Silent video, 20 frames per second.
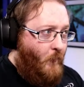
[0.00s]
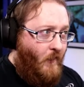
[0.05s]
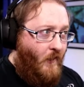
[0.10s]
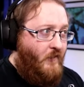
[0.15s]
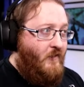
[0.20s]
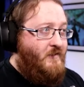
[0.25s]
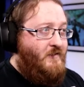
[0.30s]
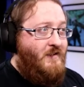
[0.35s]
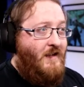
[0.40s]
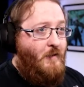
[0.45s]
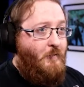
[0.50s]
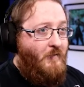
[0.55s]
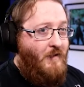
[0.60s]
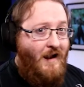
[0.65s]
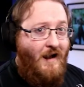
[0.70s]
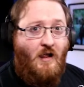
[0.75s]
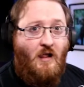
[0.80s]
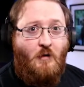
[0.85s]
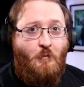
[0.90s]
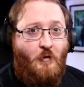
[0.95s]
the same
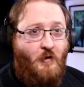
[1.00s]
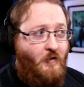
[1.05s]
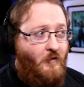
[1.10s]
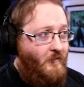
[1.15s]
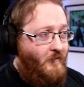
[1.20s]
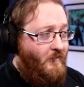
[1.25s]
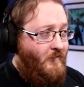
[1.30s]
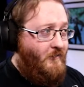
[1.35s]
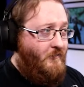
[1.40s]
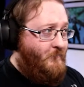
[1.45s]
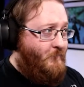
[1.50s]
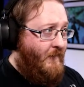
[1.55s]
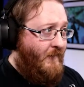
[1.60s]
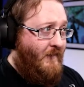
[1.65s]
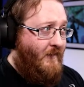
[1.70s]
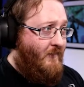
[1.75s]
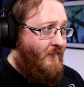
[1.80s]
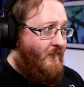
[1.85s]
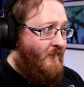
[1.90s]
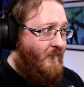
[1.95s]
caliber as
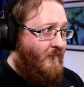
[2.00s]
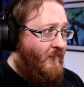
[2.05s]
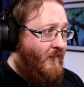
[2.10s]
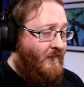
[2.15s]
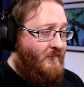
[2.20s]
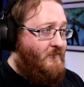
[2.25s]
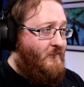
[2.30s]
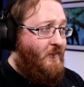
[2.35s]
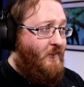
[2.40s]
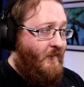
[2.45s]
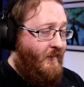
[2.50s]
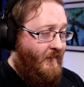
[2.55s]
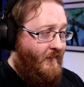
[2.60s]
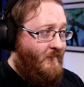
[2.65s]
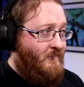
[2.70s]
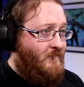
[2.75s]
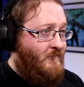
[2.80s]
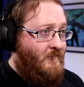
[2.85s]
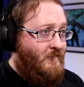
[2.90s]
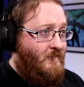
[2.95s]
player that Sterling
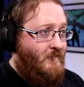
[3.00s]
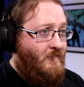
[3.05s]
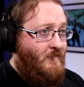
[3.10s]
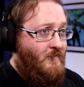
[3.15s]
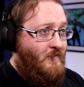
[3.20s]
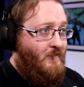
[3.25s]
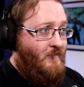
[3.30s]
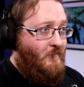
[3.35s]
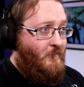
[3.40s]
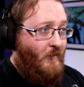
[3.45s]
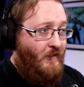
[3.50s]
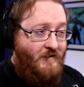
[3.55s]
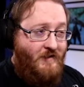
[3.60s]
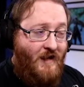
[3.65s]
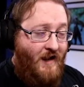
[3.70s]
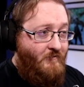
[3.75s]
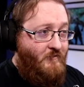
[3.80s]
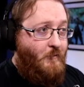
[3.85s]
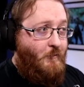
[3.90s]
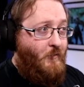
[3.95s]
is, but he's
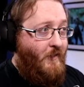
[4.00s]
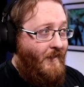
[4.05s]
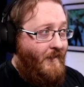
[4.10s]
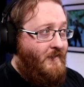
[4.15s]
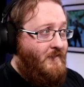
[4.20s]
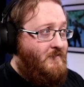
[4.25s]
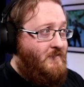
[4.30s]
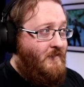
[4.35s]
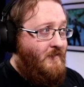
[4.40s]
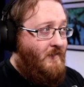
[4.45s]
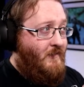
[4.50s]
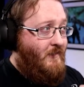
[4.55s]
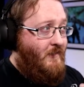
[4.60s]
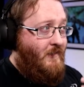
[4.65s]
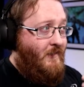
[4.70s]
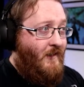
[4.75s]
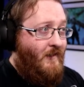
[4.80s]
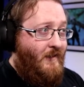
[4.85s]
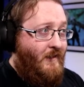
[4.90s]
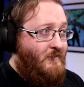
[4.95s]
half the price.
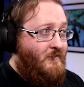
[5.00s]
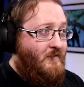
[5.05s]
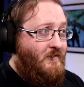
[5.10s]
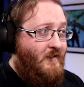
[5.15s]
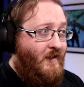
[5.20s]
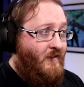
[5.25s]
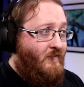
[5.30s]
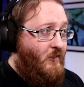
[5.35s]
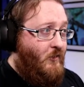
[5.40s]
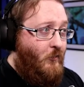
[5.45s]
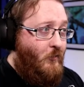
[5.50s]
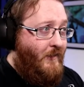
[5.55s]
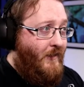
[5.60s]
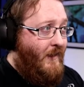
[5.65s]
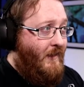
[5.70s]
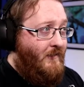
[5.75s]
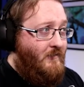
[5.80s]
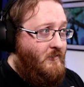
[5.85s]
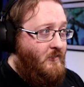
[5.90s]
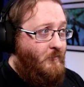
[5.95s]
And as you say, if you
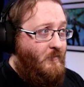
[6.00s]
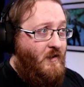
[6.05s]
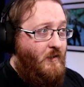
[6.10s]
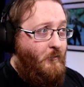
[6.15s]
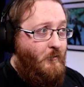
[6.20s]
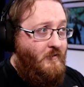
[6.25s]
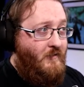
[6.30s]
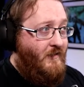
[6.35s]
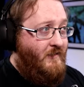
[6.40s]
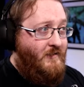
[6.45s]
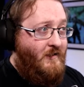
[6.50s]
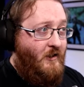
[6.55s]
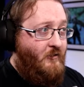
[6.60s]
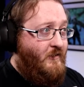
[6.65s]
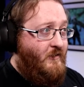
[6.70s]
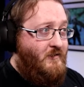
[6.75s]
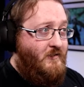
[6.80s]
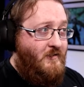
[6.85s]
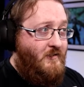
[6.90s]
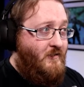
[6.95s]
get somebody with the
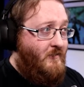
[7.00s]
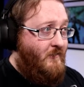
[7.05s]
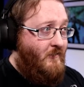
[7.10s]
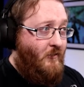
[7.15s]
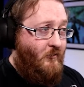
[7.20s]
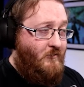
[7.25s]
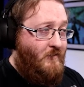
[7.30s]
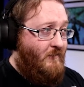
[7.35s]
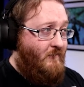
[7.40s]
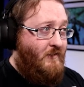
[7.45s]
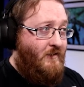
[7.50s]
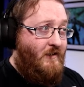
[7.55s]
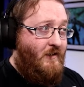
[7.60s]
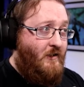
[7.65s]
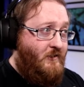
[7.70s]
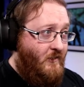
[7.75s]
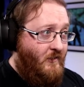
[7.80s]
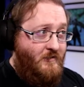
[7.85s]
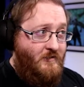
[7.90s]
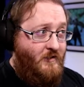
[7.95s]
acceleration of 17,
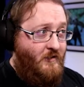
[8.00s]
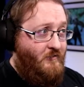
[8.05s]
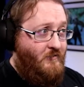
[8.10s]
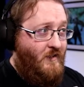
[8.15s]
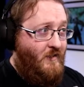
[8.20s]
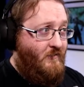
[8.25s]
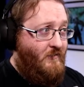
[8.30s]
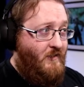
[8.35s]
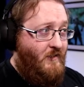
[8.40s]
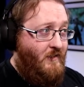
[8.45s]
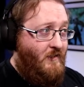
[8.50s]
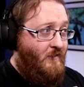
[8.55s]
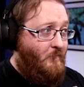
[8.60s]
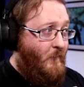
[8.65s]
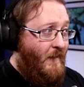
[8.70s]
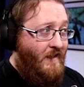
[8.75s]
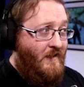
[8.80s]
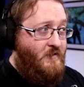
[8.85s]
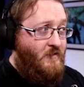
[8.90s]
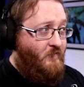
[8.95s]
agility of 17,
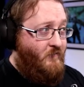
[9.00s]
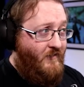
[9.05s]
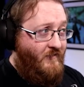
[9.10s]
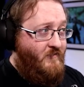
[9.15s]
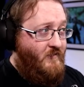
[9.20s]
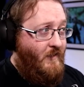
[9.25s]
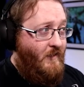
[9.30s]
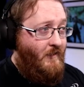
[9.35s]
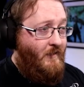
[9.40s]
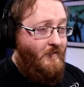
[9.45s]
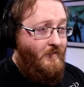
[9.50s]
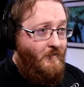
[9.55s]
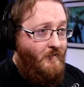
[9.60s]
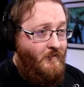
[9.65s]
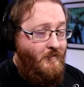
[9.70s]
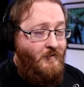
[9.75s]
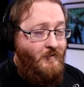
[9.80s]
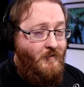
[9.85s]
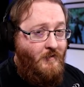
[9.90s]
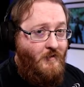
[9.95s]
pace of 15,
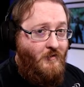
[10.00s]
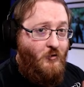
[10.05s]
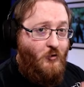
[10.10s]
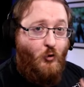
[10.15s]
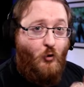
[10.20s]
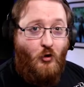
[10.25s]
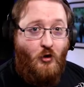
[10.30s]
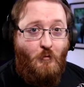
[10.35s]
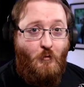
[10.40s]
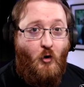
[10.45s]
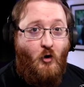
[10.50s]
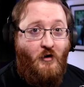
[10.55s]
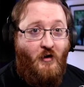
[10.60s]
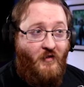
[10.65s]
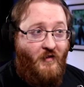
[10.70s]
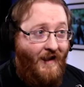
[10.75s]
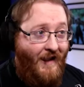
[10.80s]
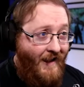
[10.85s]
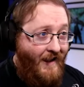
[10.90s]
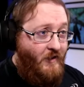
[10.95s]
throw them on
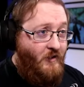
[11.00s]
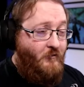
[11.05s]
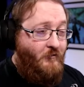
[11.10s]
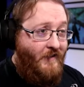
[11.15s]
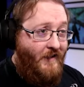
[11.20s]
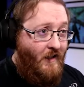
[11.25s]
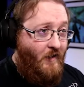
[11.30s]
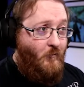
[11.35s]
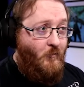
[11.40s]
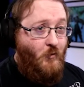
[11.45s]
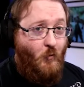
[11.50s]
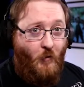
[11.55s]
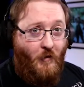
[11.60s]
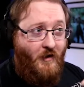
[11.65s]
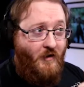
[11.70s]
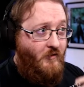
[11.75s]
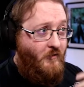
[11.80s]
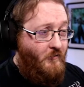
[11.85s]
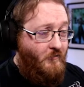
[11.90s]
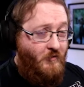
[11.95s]
at the end of games
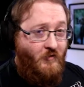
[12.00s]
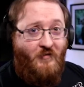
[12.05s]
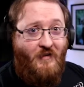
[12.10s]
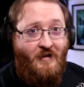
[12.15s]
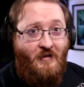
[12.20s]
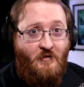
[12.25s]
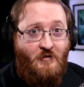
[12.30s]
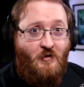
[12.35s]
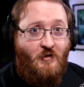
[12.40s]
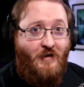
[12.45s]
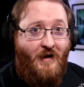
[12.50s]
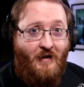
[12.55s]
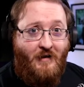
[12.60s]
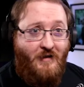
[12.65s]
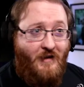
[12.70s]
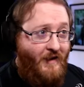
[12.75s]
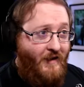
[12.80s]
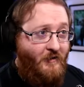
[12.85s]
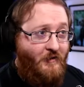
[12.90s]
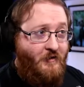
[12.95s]
where the defenders are getting
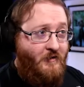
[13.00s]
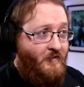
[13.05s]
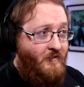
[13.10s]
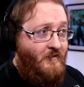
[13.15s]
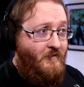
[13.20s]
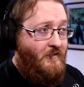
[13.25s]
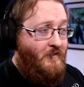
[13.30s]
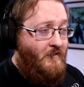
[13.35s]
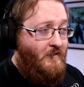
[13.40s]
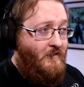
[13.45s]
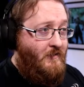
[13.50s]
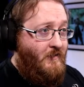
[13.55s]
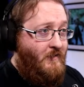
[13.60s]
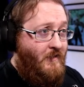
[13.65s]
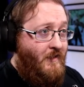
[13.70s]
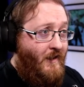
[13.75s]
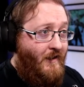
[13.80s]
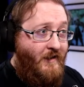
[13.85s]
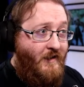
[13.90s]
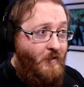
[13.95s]
tired,
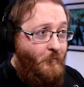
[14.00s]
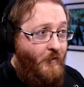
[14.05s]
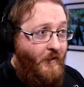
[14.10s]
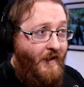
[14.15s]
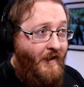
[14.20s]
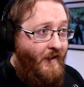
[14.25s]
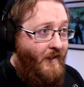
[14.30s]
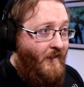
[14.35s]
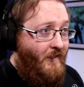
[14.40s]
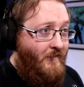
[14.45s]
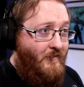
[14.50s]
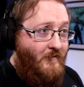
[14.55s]
and he can play.